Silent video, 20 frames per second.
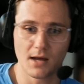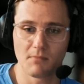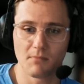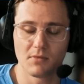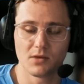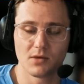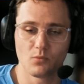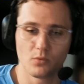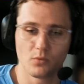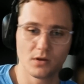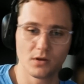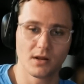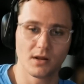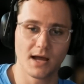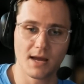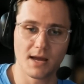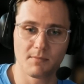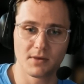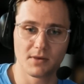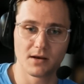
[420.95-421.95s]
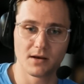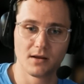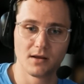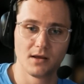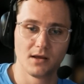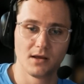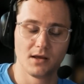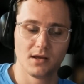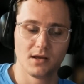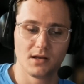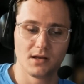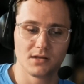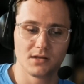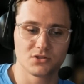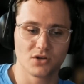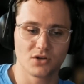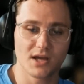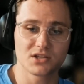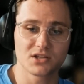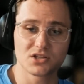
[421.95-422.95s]
It will happen. It's
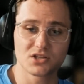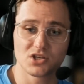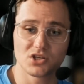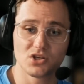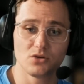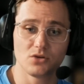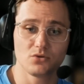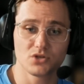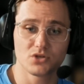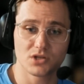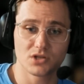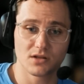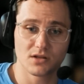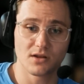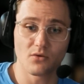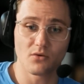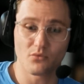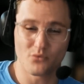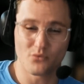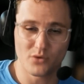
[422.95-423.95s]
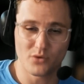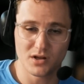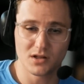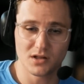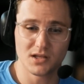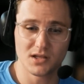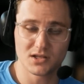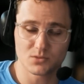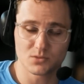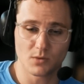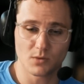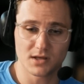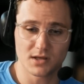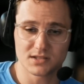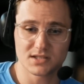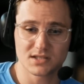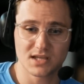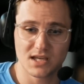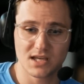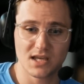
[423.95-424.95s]
your execution that really is
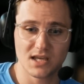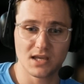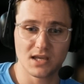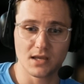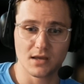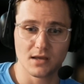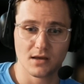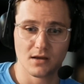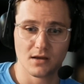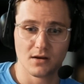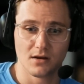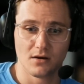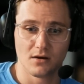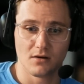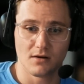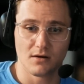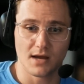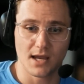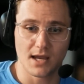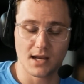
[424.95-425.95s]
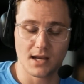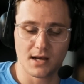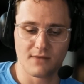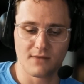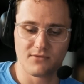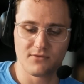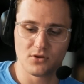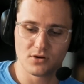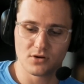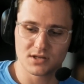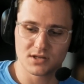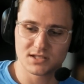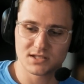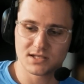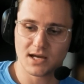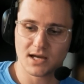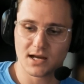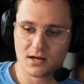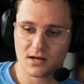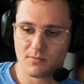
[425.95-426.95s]
what's key, right? And if you're
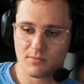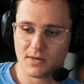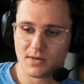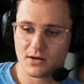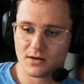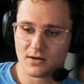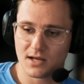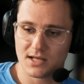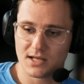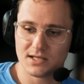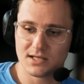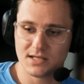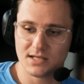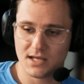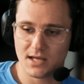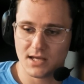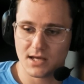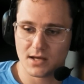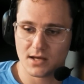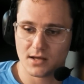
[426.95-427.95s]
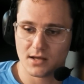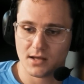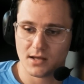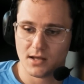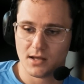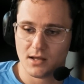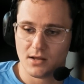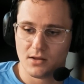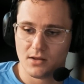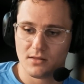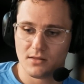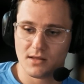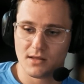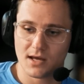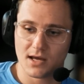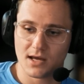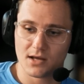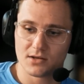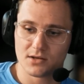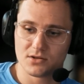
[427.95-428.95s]
excited about an idea
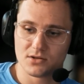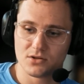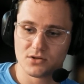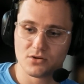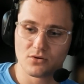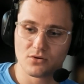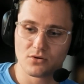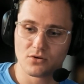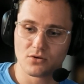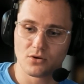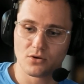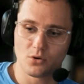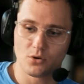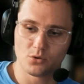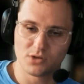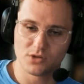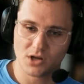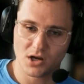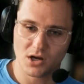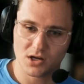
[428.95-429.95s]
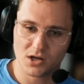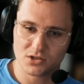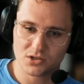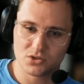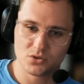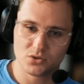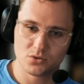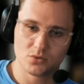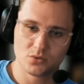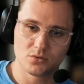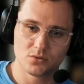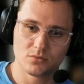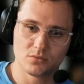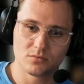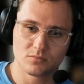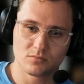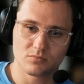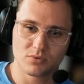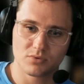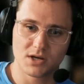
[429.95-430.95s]
that you're holding on to
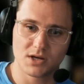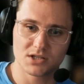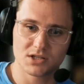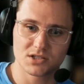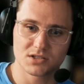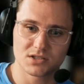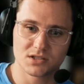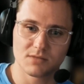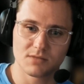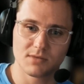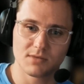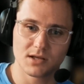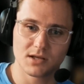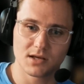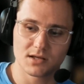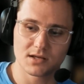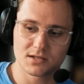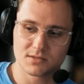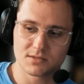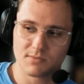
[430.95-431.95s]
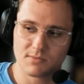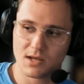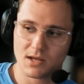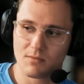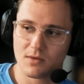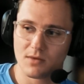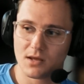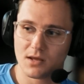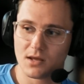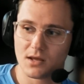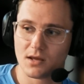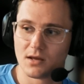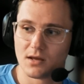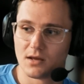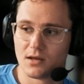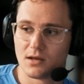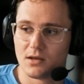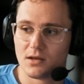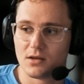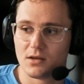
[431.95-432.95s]
preciously because maybe,
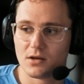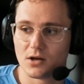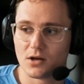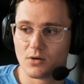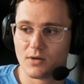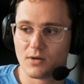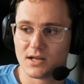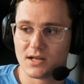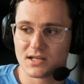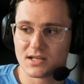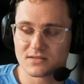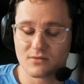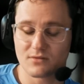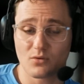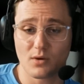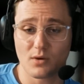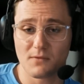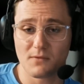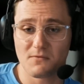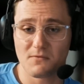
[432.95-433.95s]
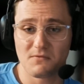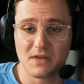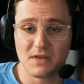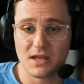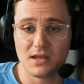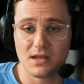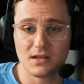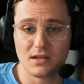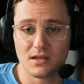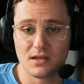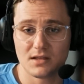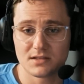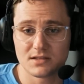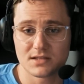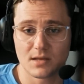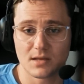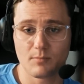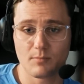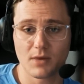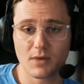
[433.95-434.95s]
it doesn't quite fit in
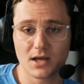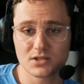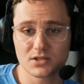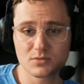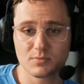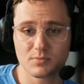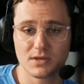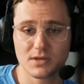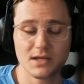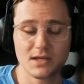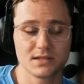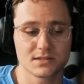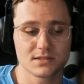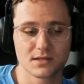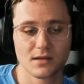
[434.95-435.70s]
said puzzle piece,